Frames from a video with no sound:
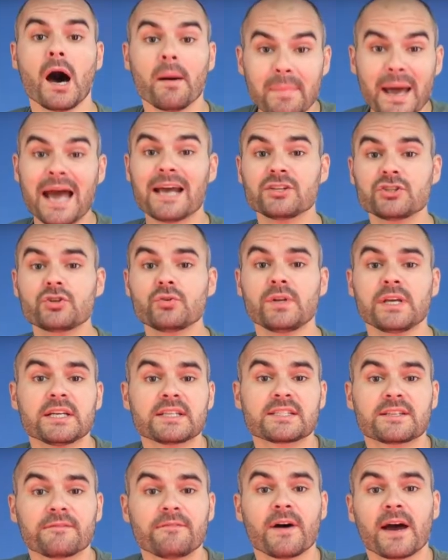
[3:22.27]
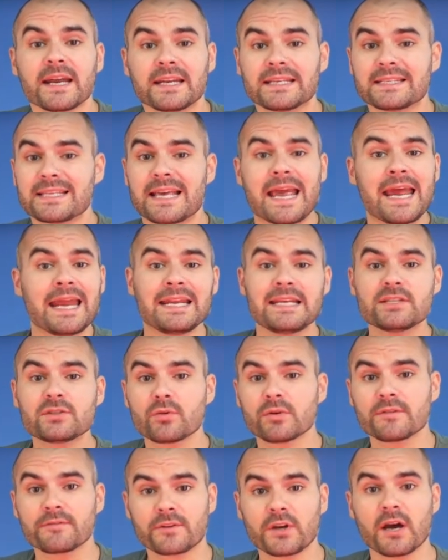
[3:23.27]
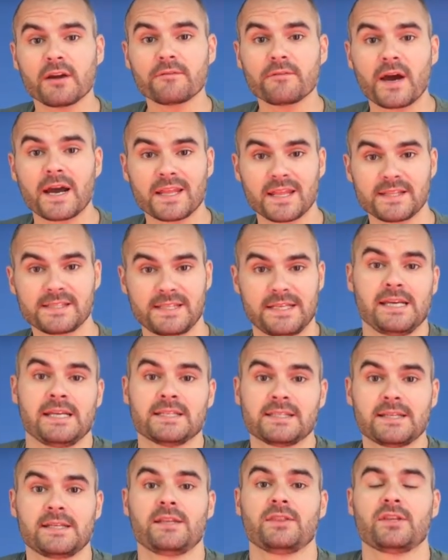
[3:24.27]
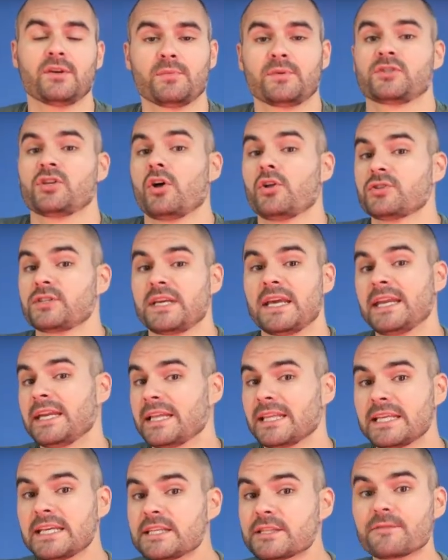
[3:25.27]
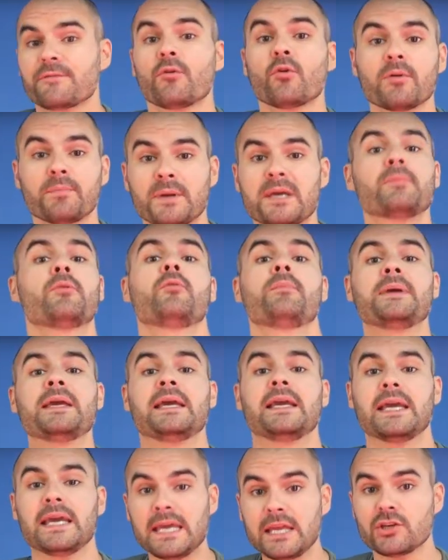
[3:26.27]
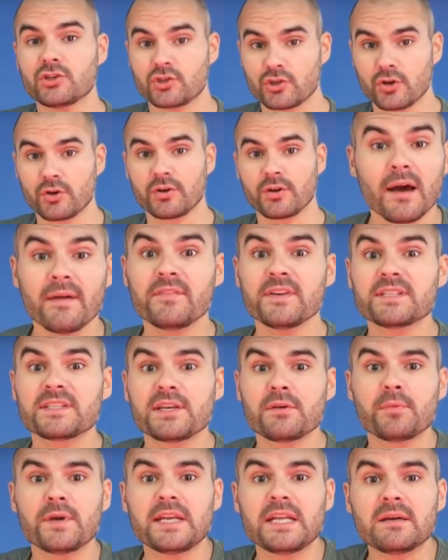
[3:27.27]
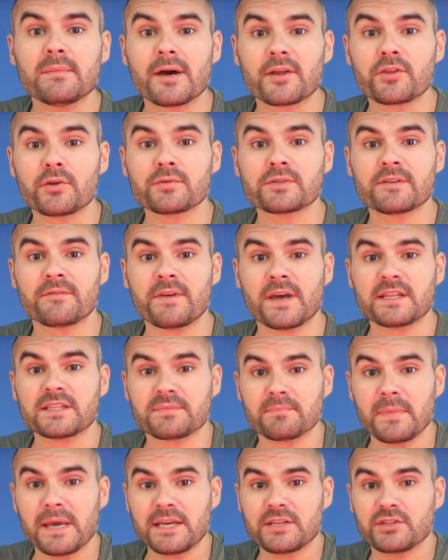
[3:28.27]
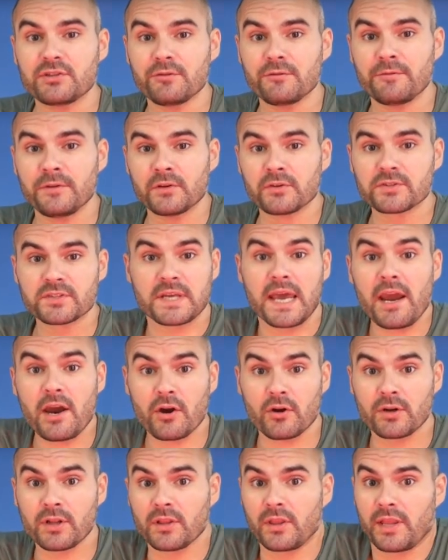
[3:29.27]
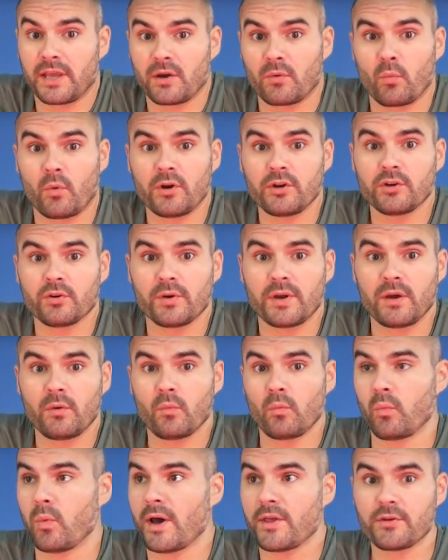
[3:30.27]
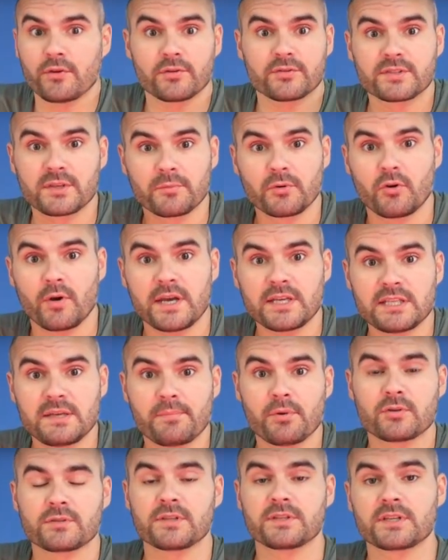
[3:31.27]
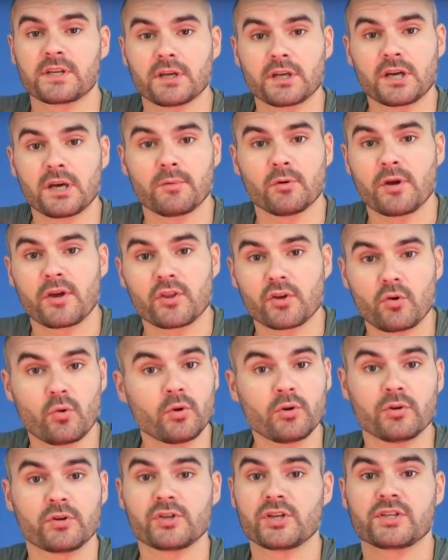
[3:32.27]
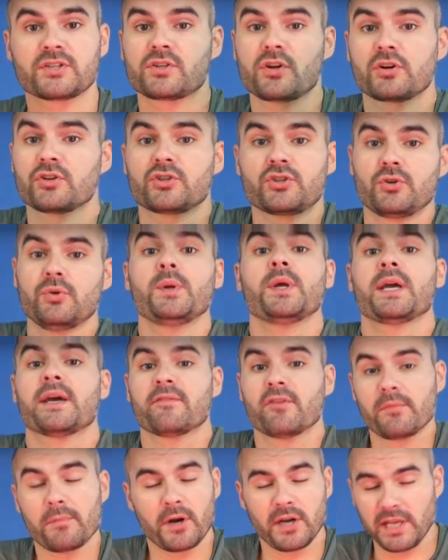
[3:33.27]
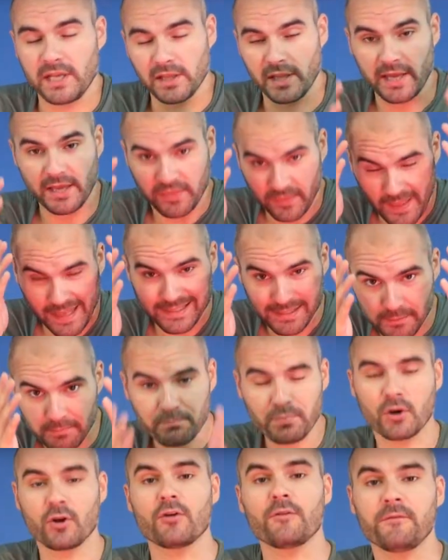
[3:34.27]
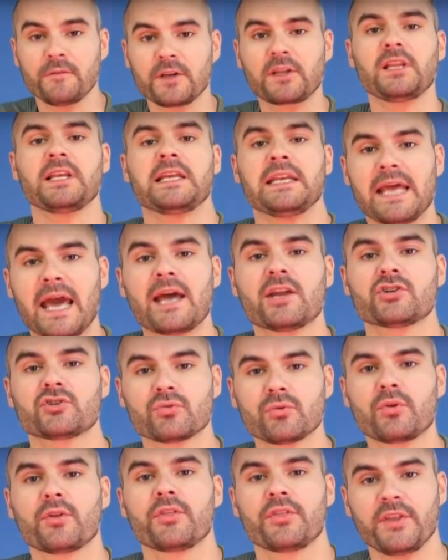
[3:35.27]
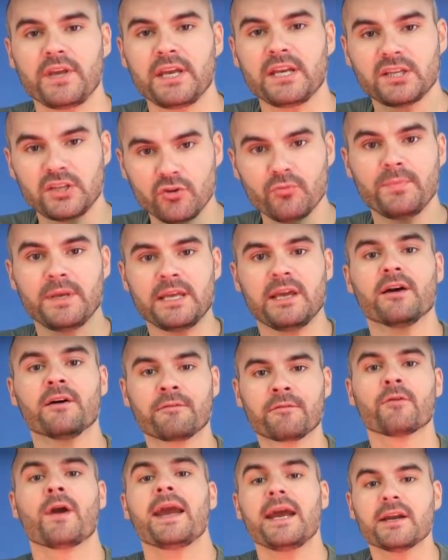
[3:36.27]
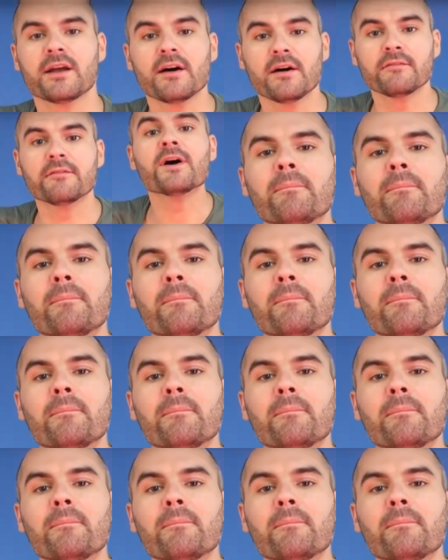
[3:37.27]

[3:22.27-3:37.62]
A mass shooting is defined as any sort of gun violence incident that results in at least 4 people being injured. Obviously, reading about those events makes you feel scared and like wondering whether some crazy person's gonna come around the corner and just start shooting everybody. Like that's a perfectly natural thing to be afraid of.